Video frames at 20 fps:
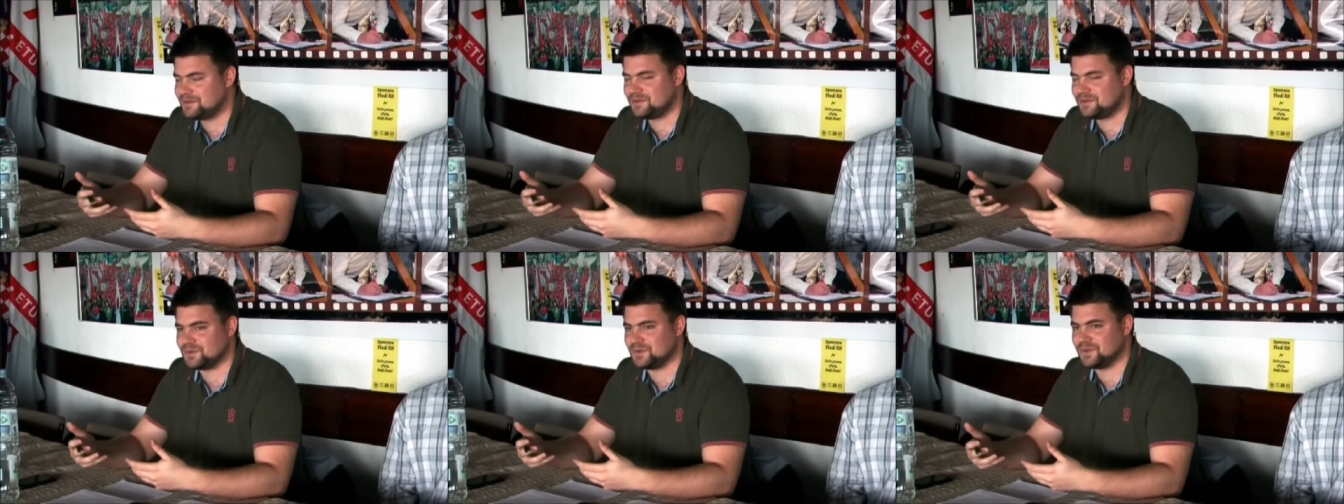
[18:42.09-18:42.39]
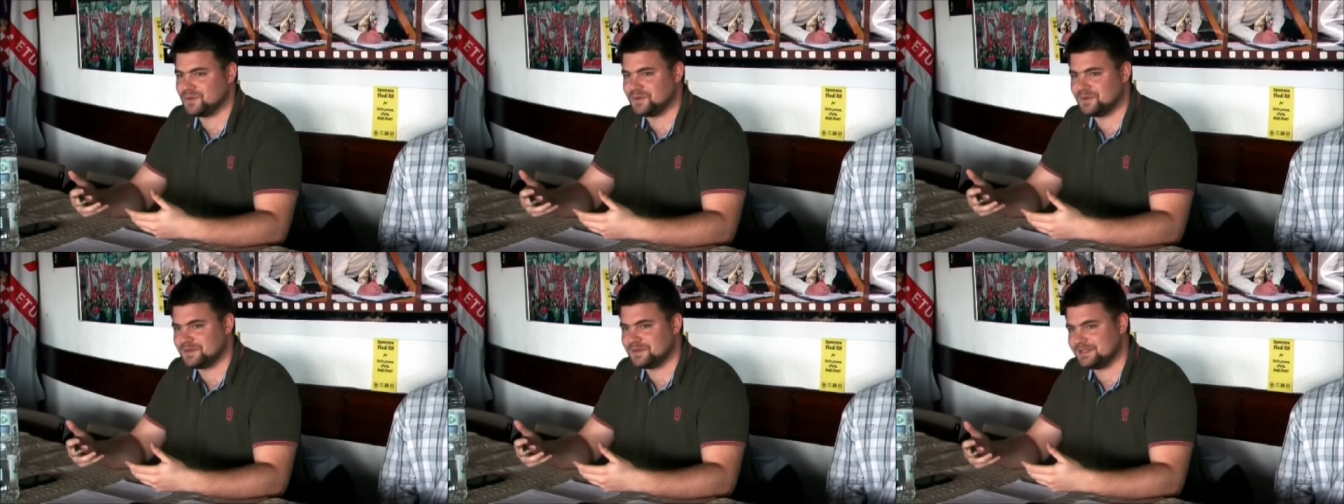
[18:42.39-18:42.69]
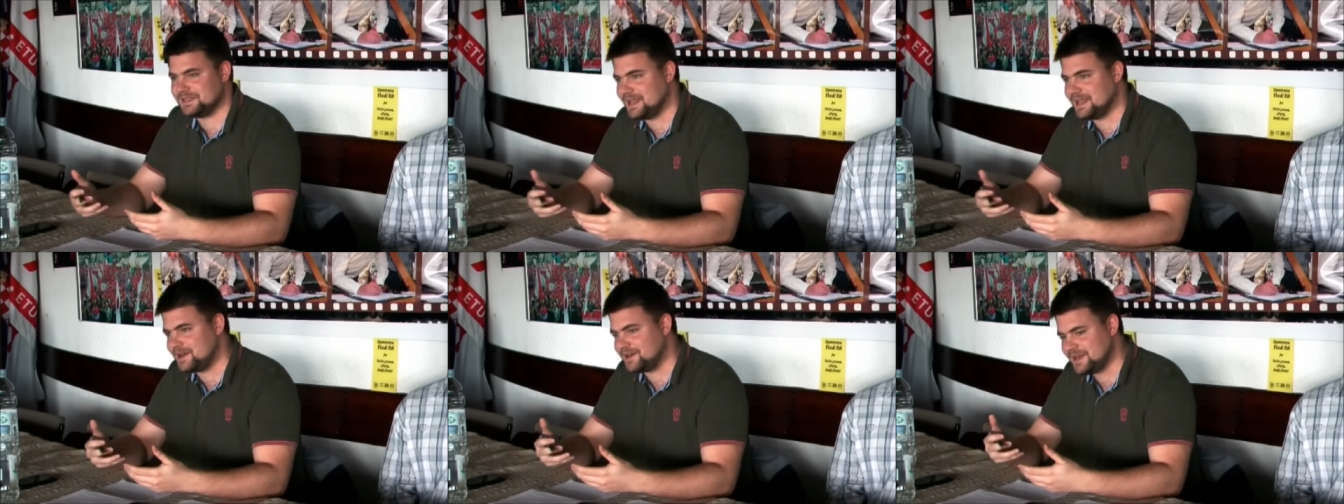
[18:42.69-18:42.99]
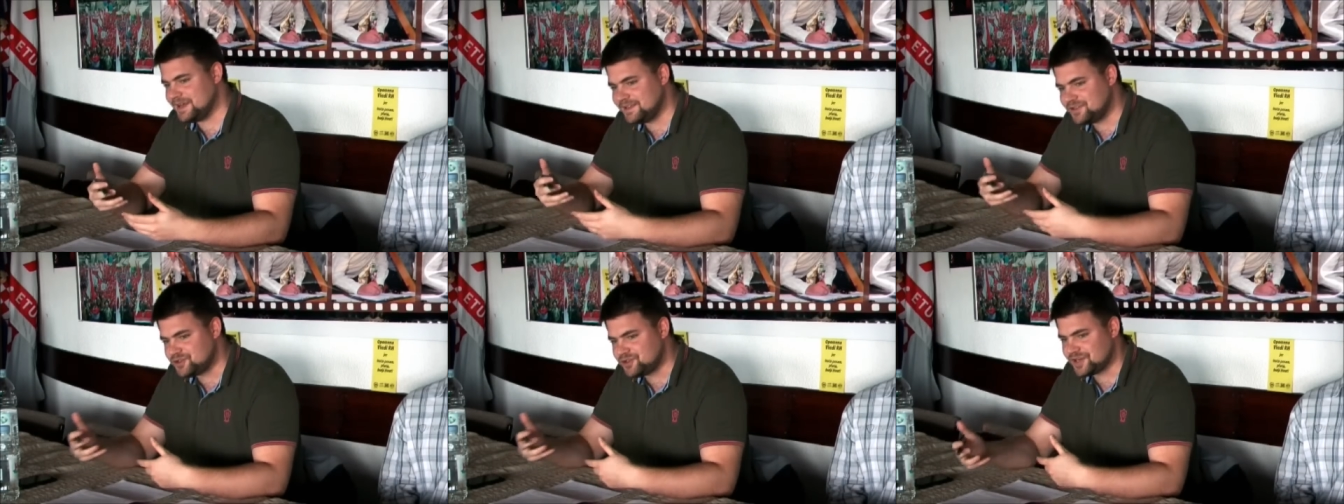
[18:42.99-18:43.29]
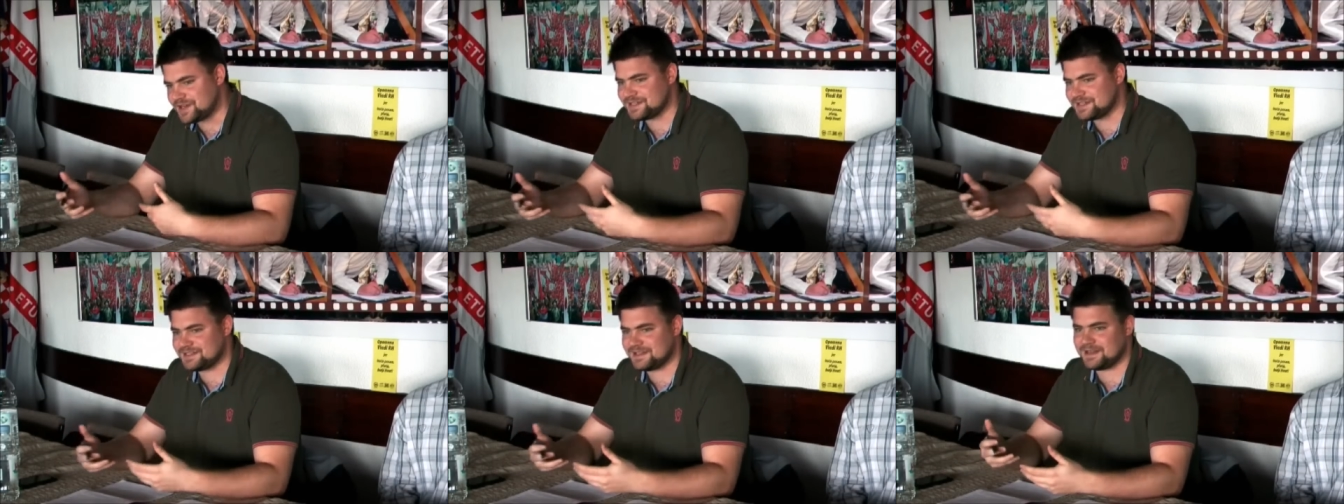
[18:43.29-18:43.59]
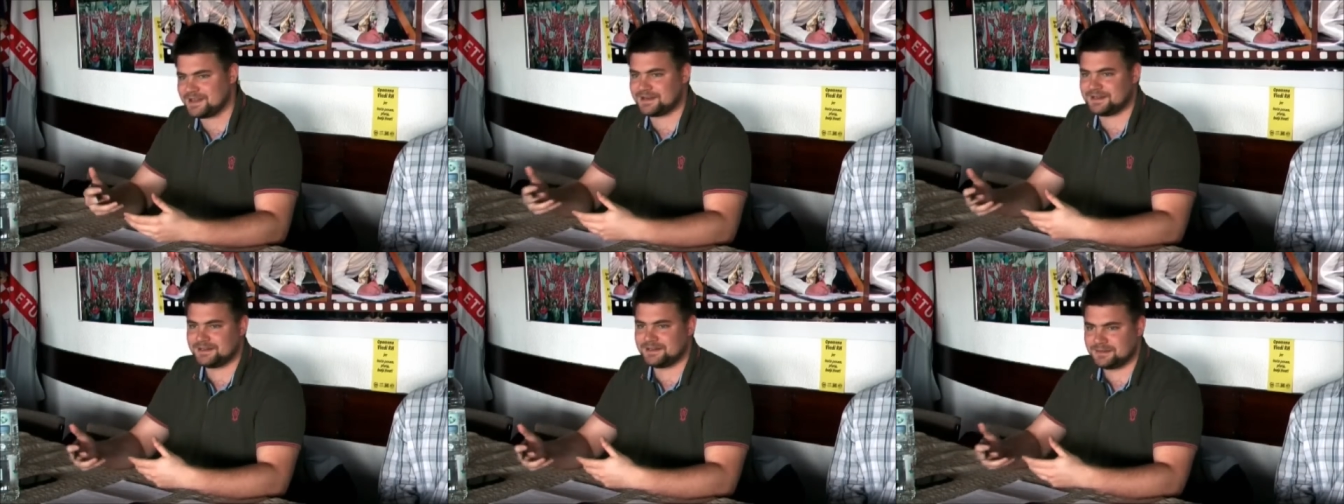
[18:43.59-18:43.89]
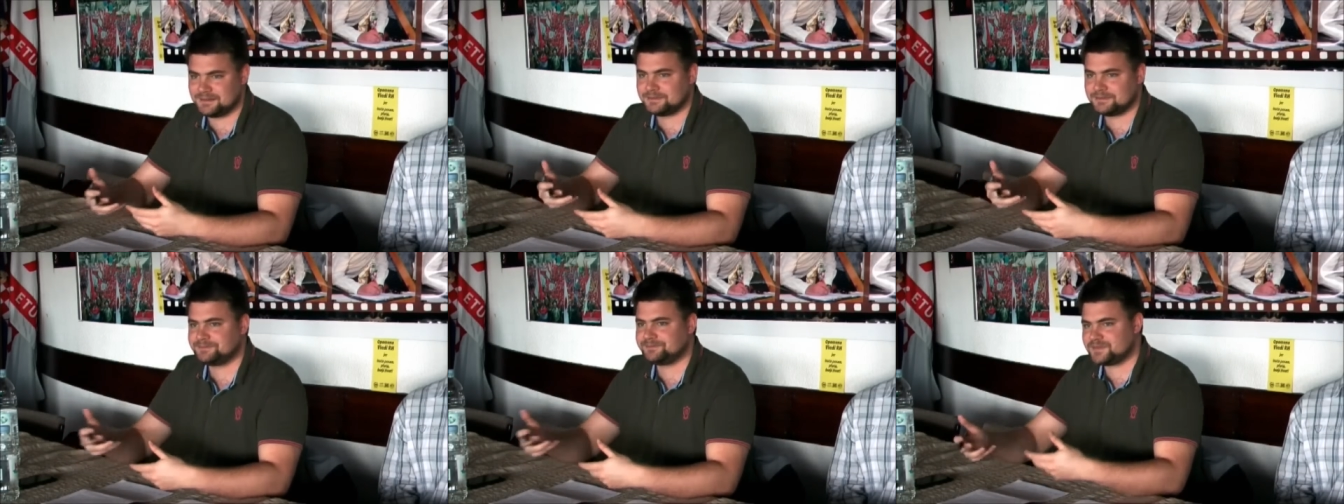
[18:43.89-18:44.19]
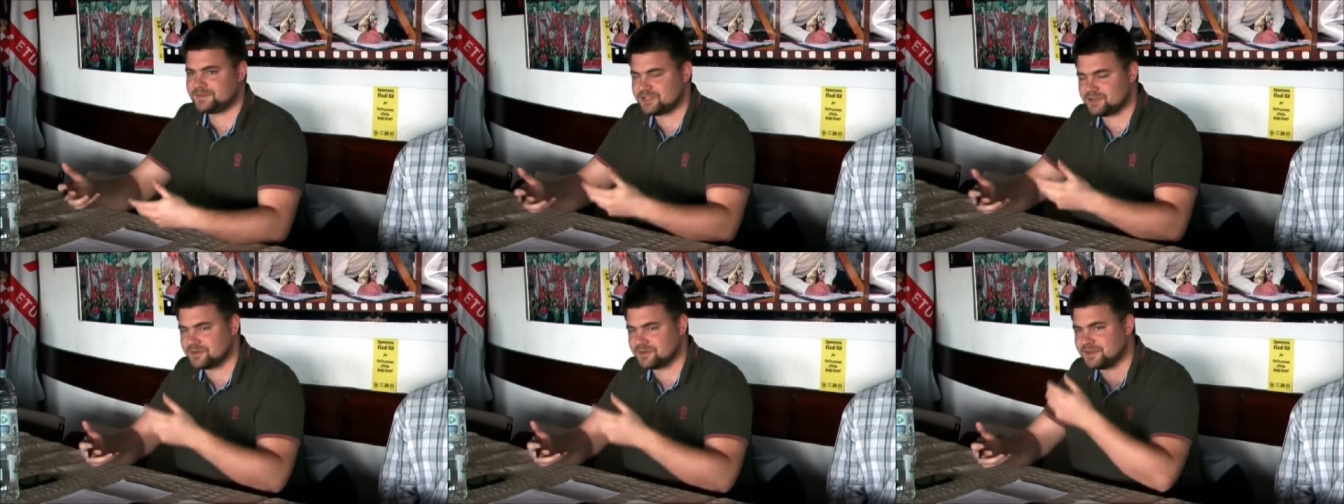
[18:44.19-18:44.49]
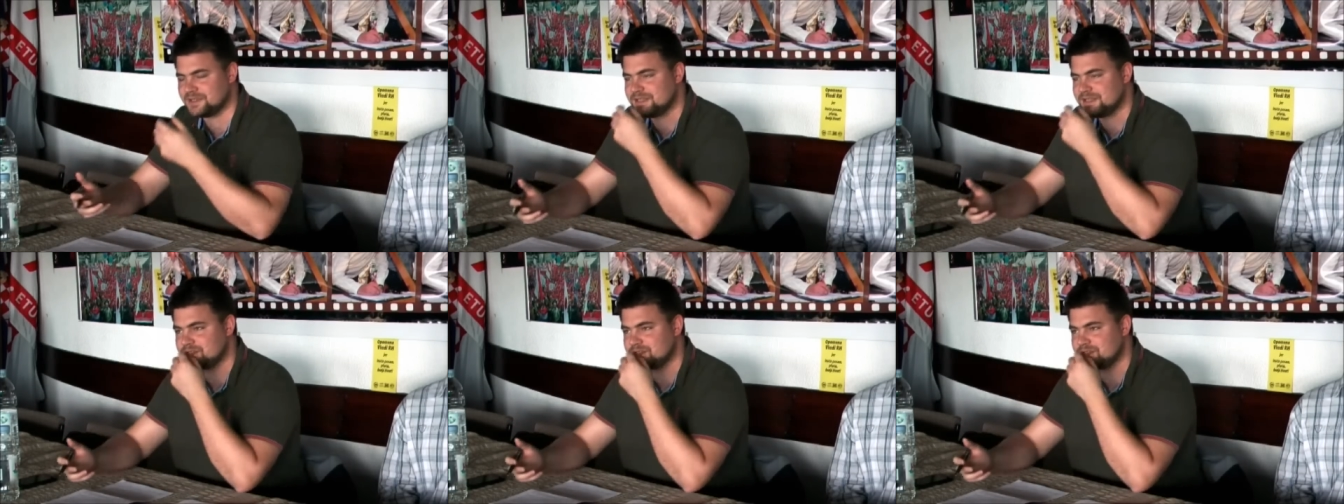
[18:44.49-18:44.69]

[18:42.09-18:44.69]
to their interests, There, so,